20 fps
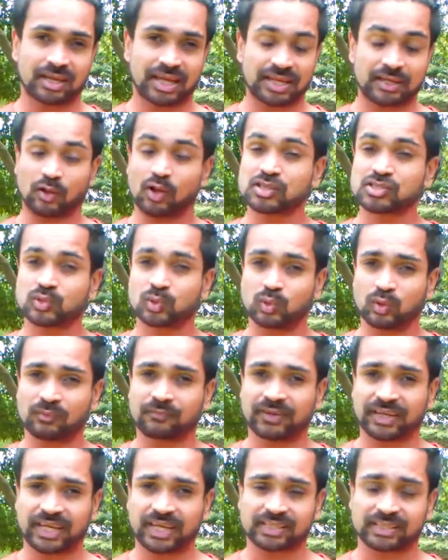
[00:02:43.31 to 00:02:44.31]
And also don't
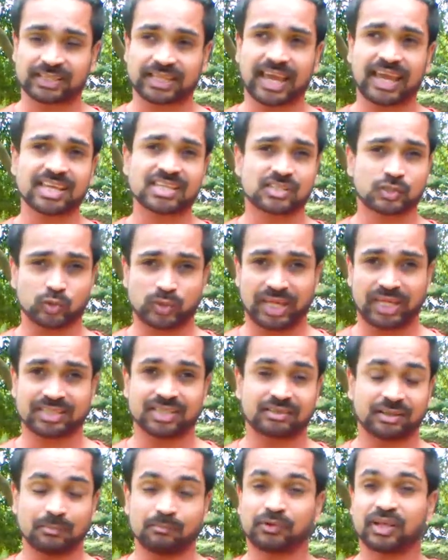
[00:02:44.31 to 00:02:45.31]
forget guys, today
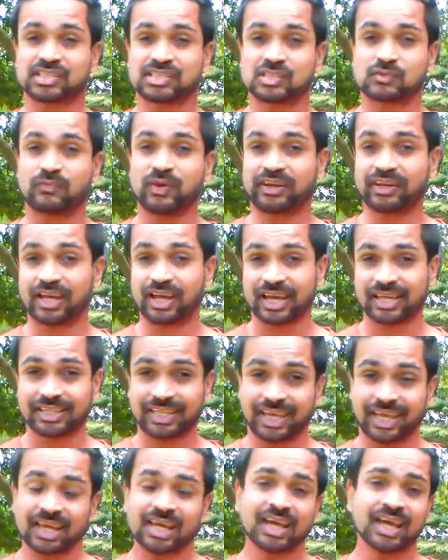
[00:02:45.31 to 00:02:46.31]
the temperature is very high
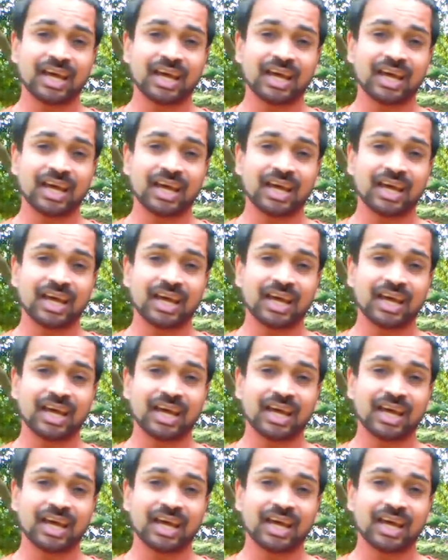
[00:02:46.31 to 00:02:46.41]
there.